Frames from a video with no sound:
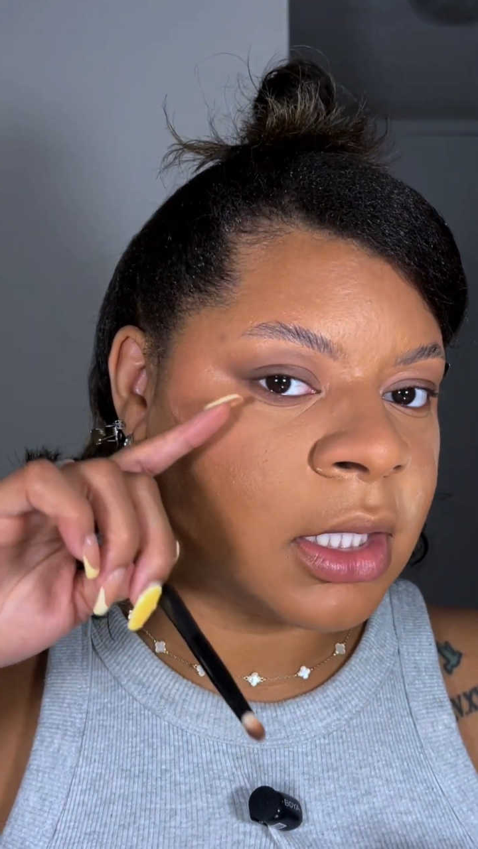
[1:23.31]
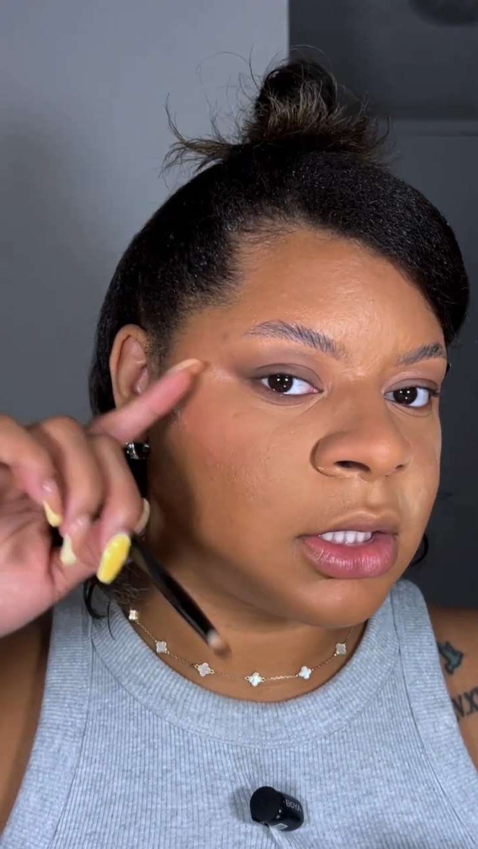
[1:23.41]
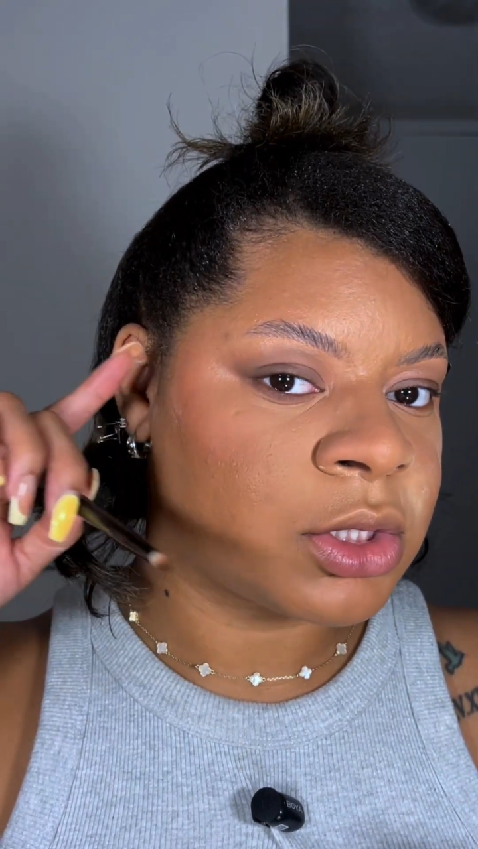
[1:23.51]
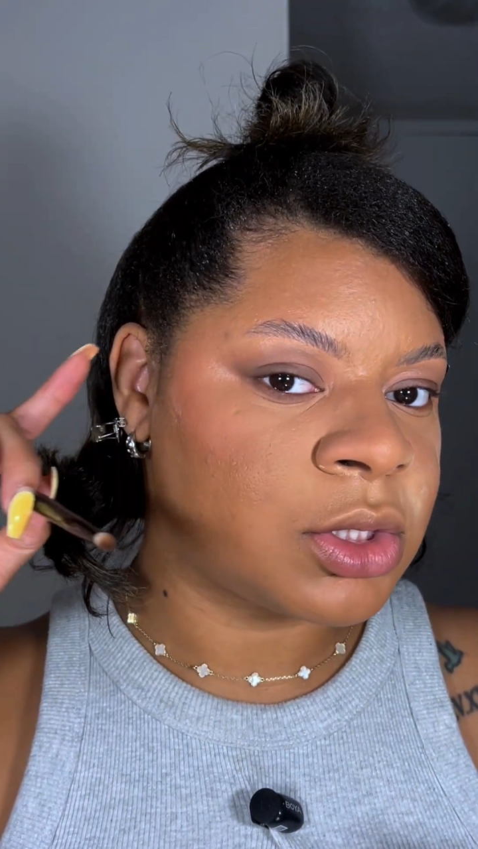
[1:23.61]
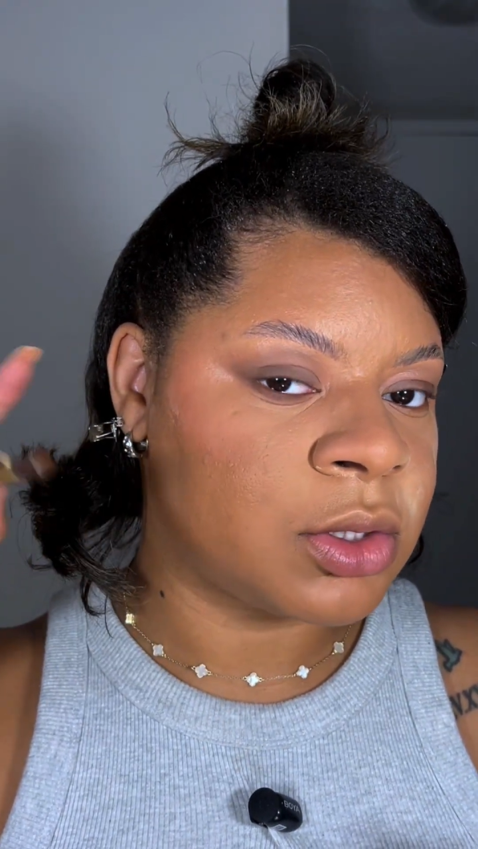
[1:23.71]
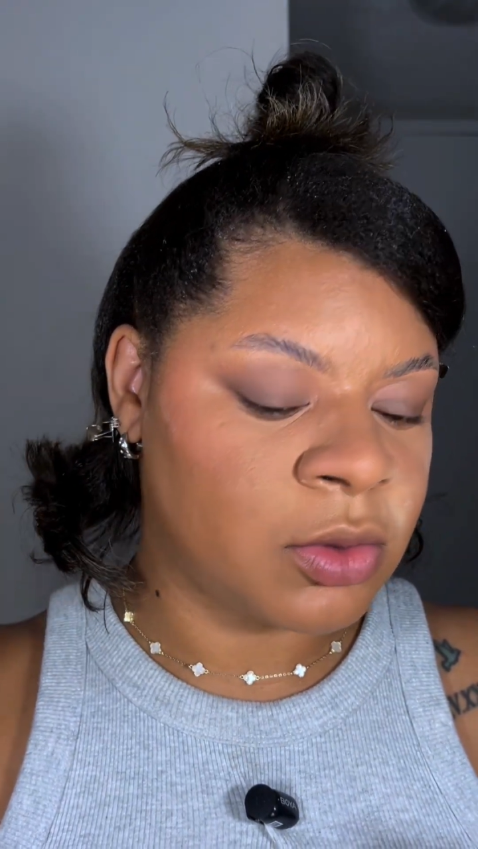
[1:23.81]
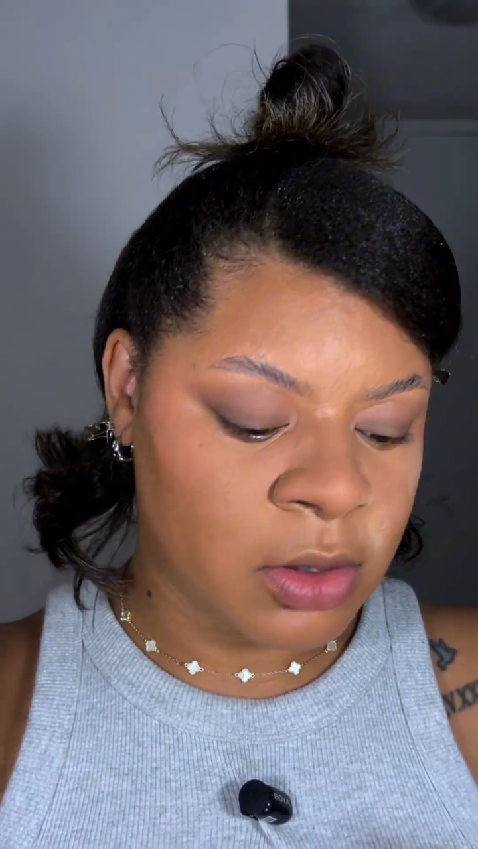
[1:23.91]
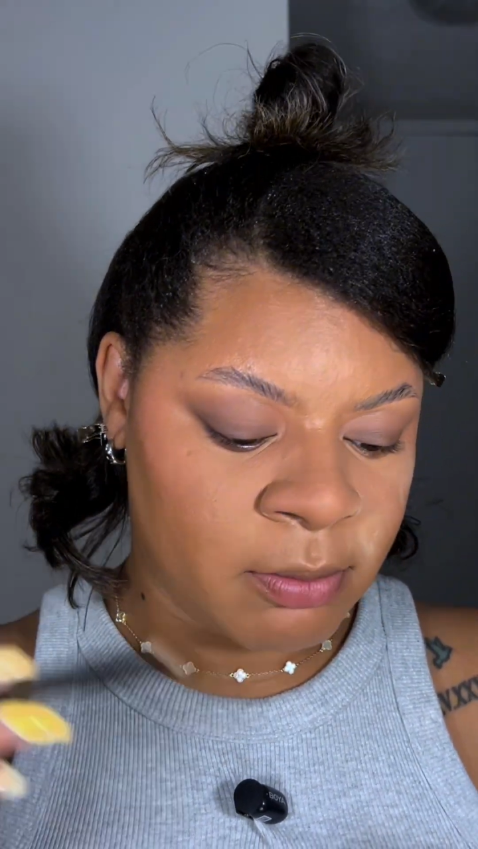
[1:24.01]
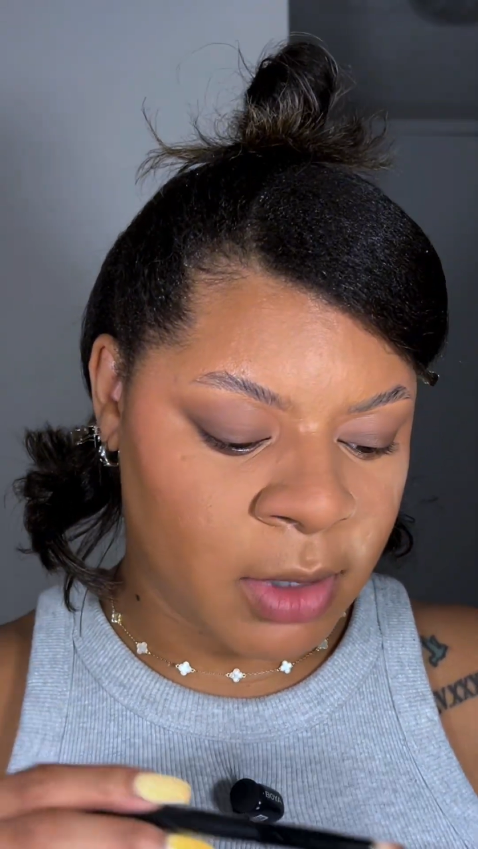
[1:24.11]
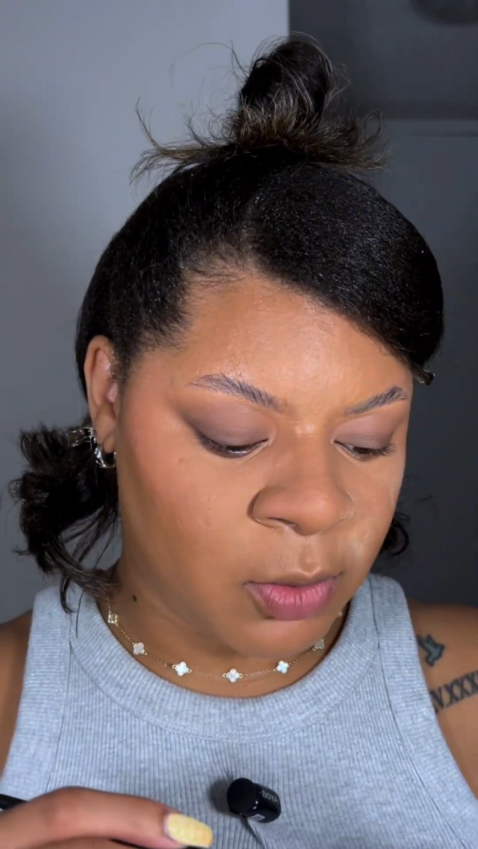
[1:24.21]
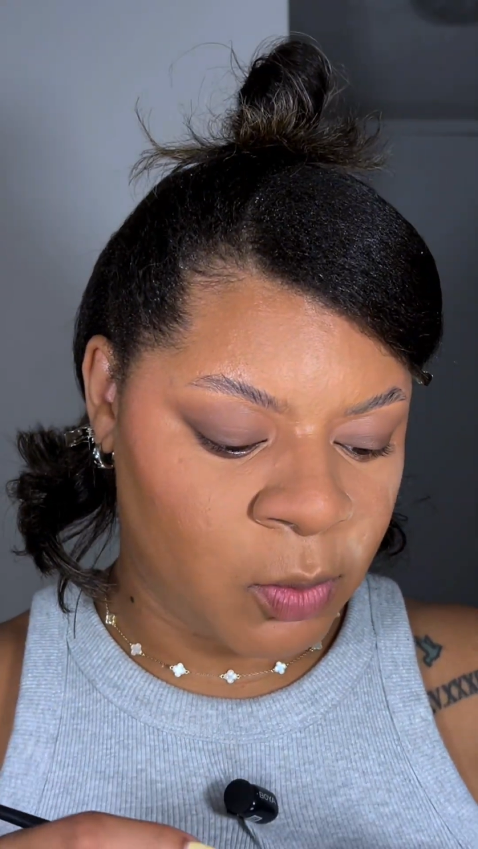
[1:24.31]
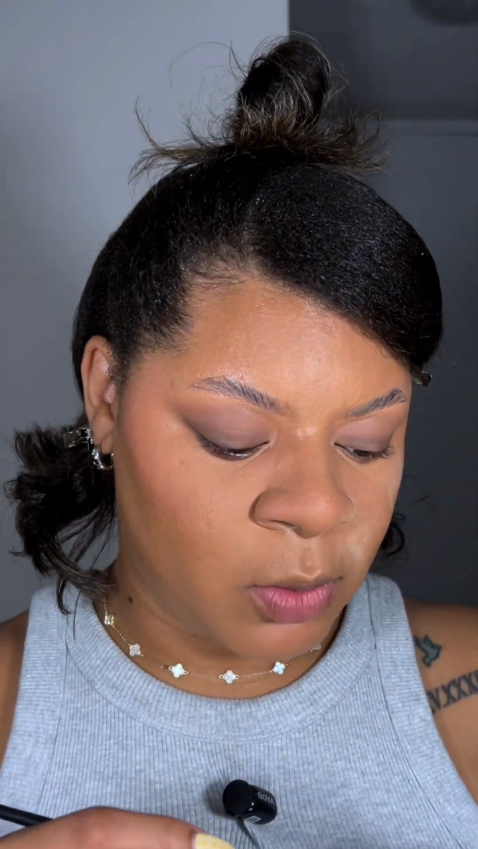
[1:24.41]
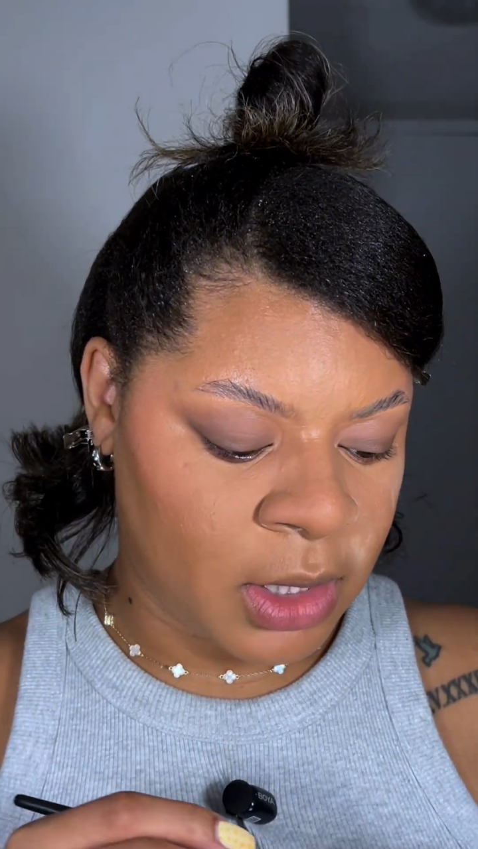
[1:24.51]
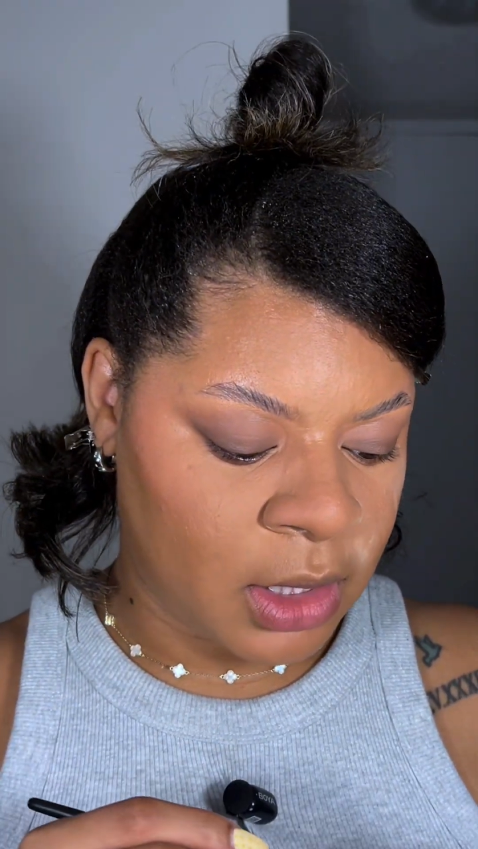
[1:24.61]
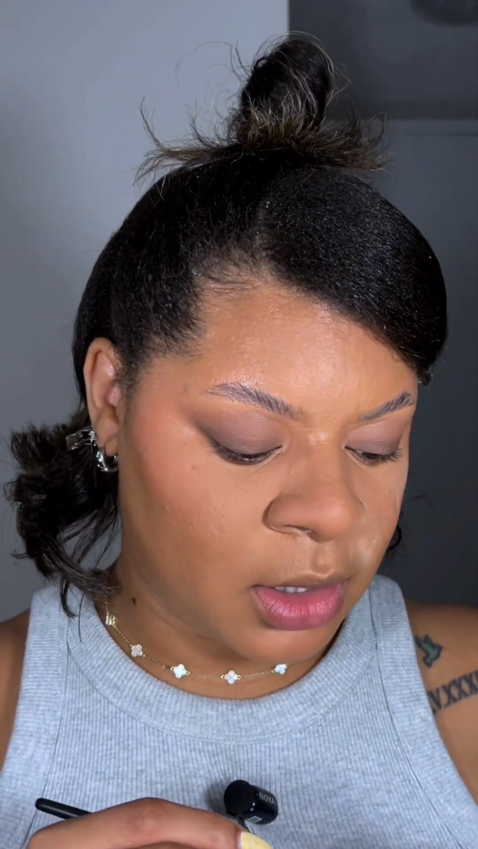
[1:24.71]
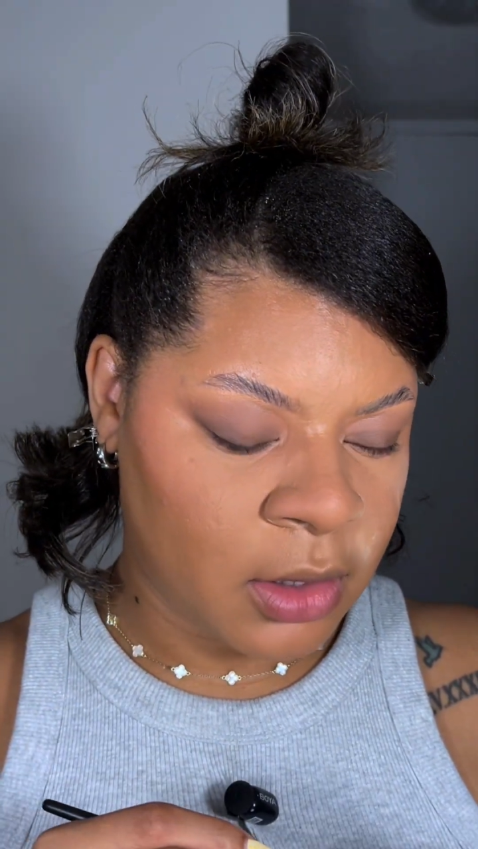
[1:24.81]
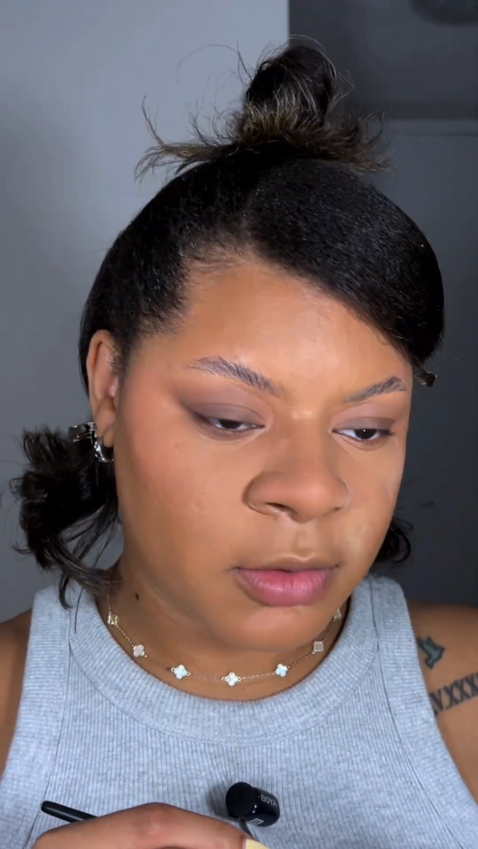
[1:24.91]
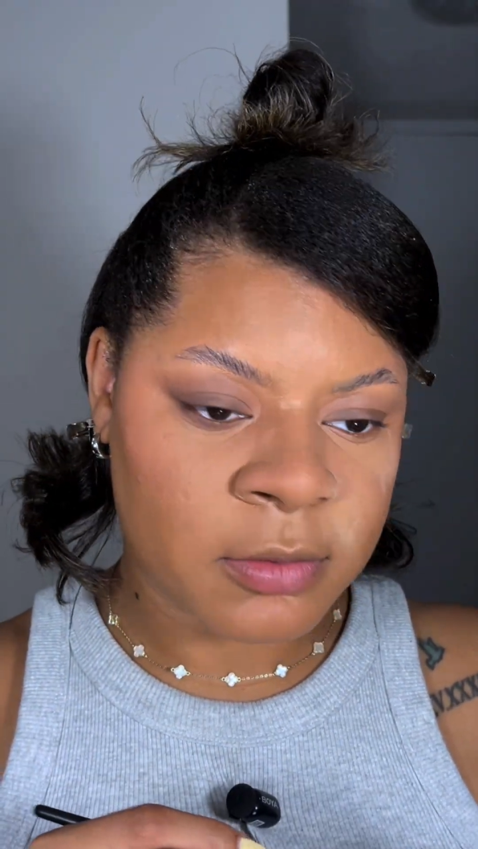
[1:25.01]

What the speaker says: into my wing.